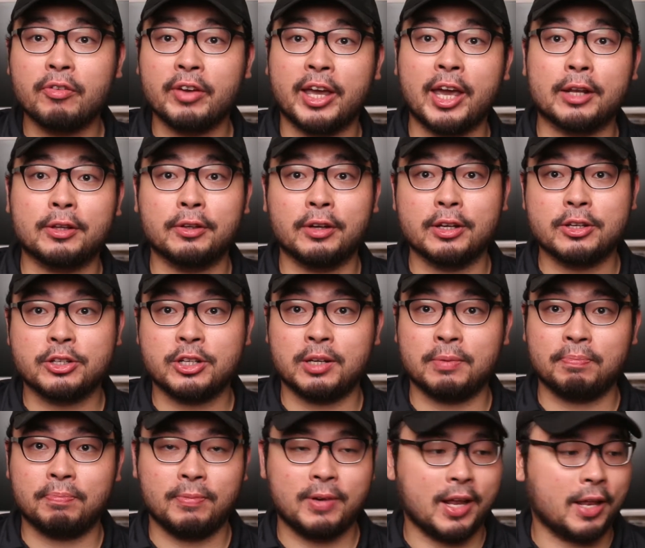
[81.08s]
we get to the
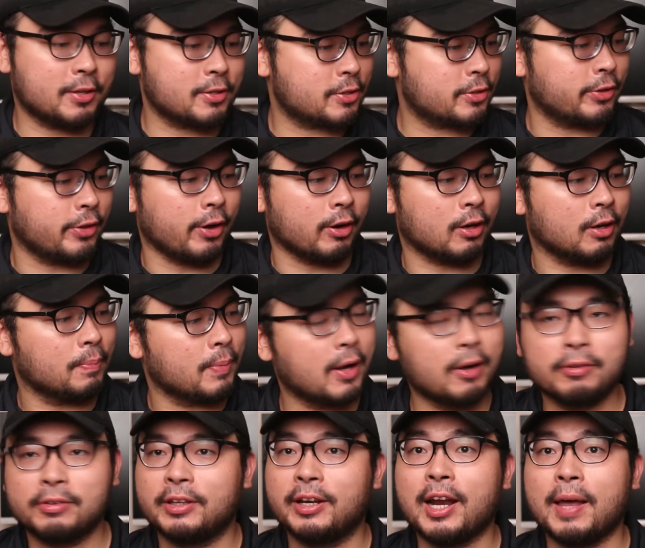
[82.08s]
chip, let's talk
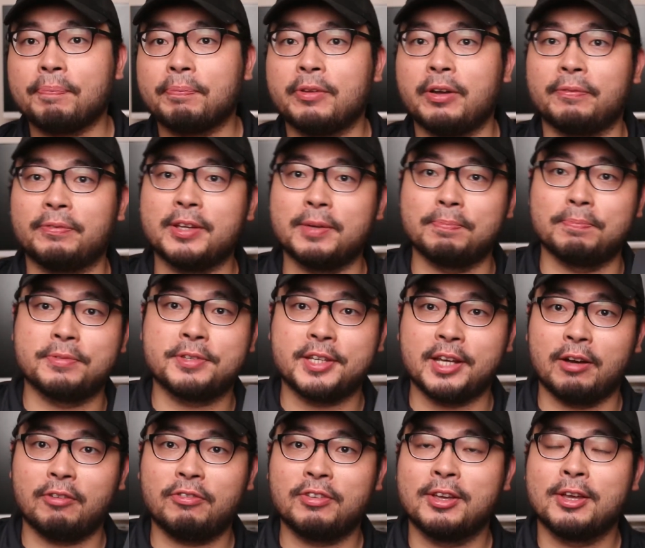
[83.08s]
about the laptop
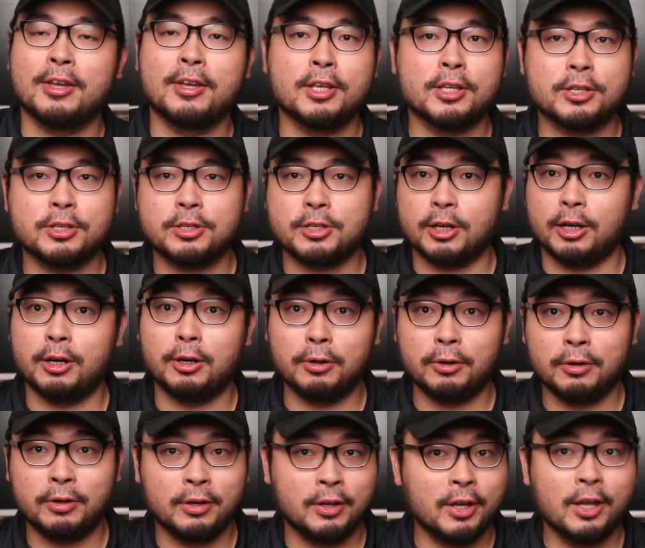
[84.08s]
themselves.
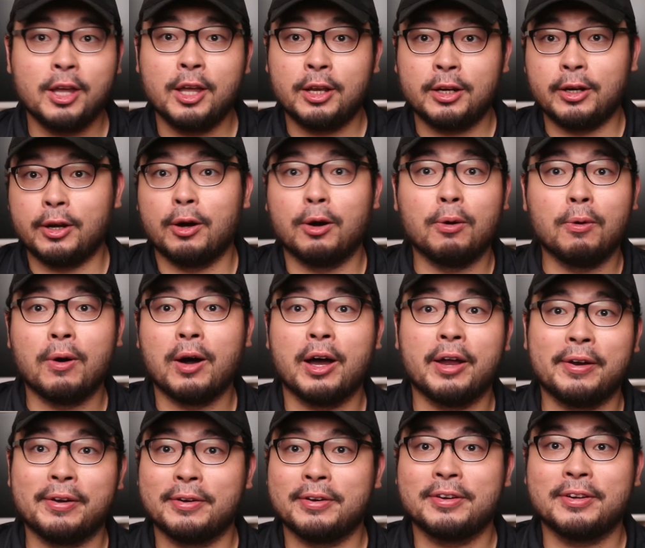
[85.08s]
So the old
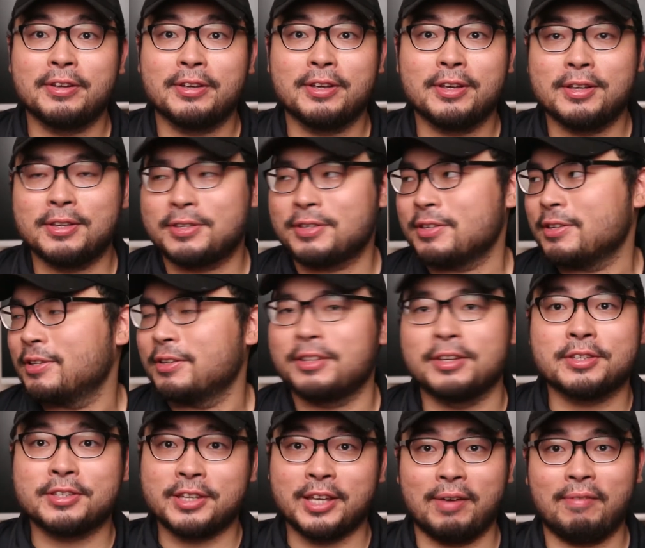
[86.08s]
one is
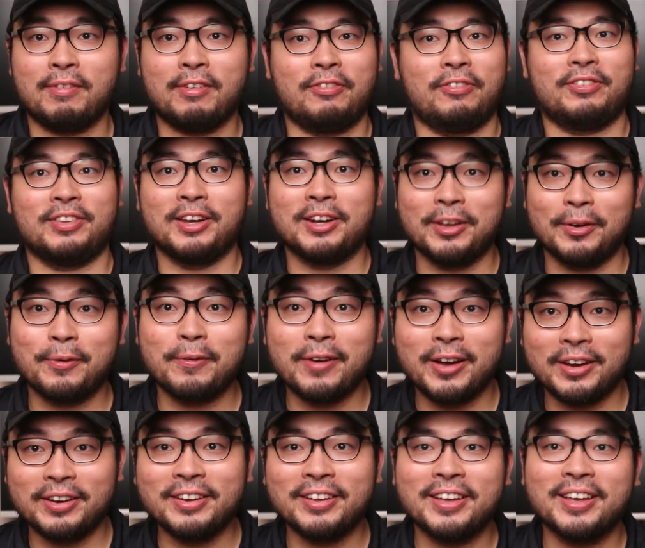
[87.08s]
the same with the new
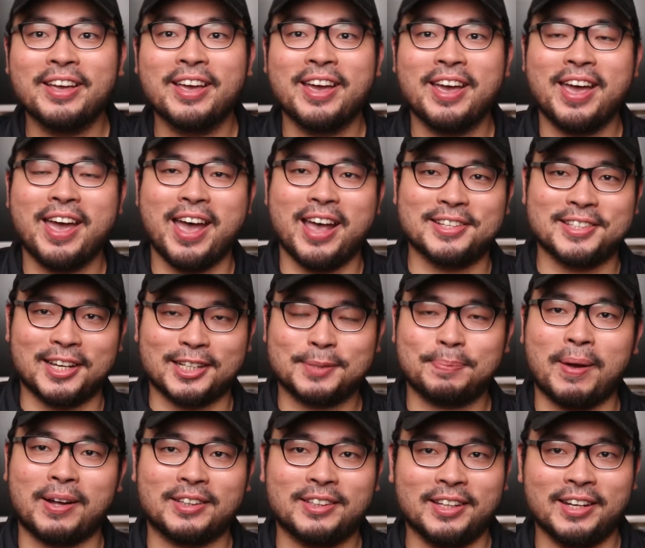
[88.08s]
one as
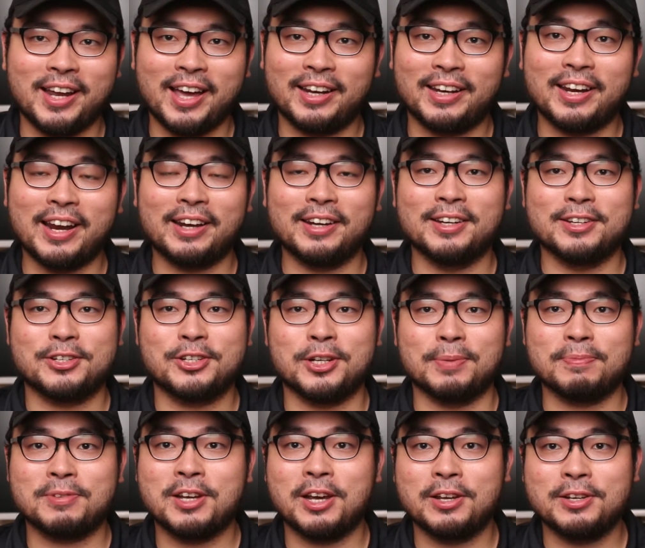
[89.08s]
expected, other than the
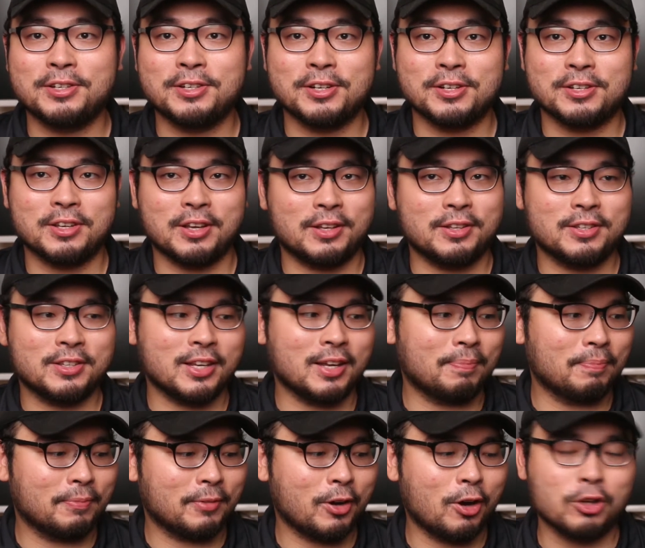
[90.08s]
chip changes and
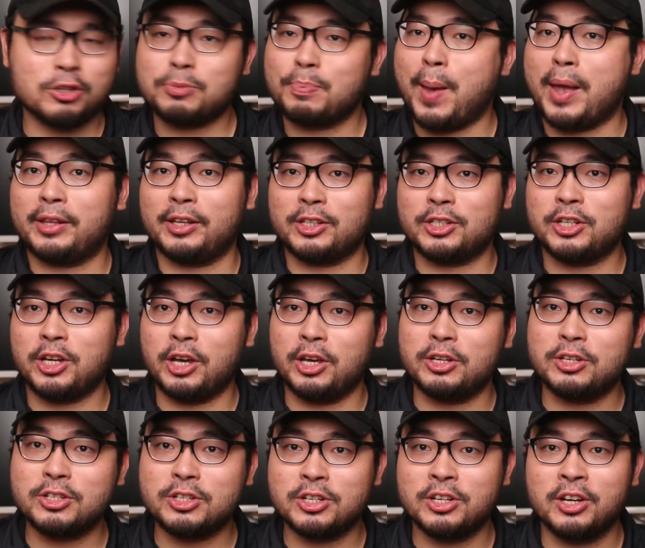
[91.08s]
some cosmetic
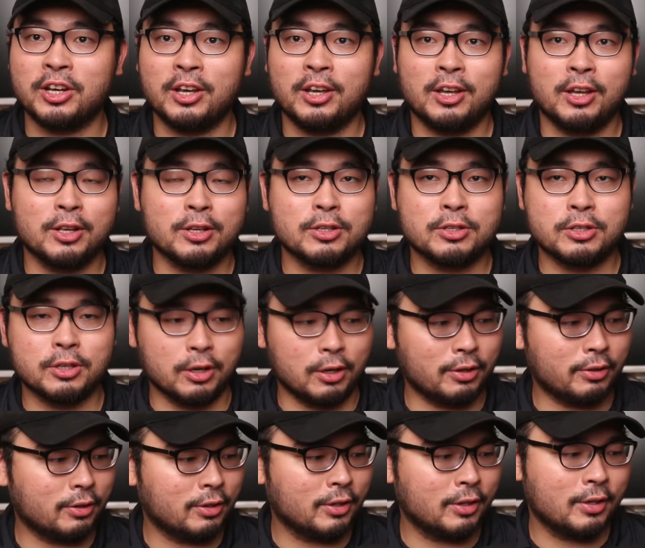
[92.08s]
change.
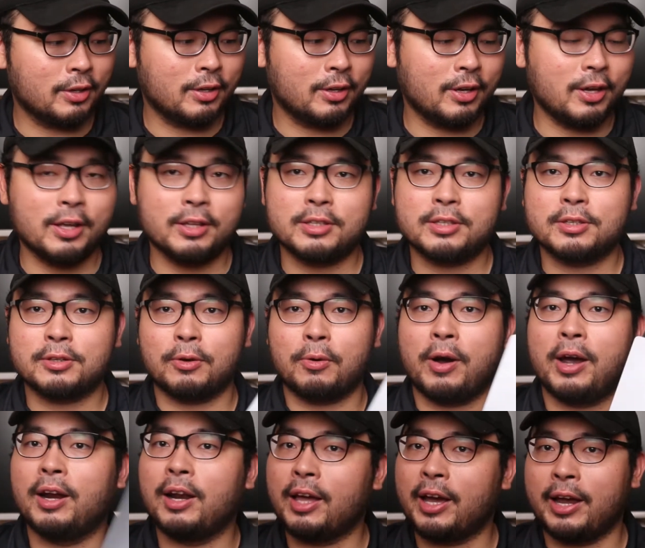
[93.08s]
So it's
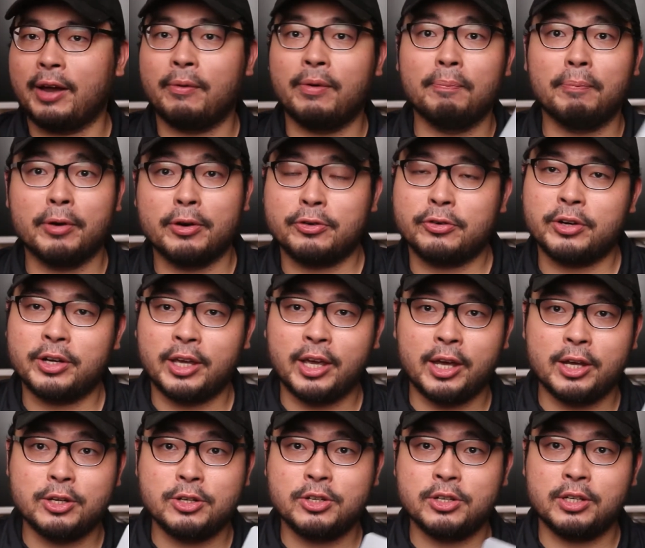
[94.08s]
quite light, 1.3
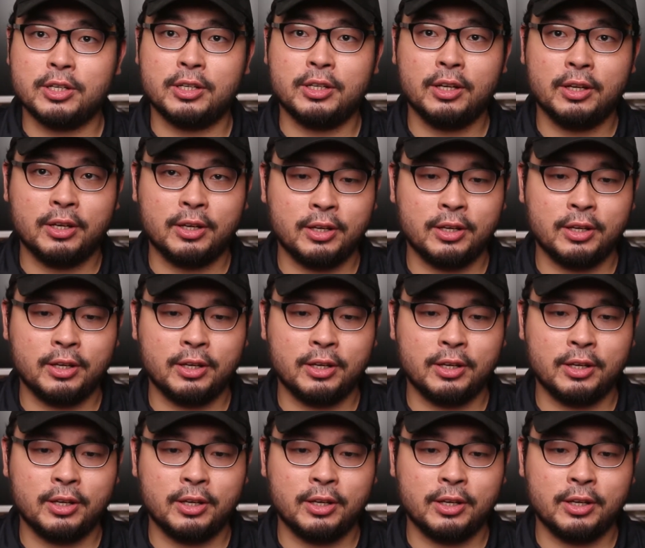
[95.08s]
kg,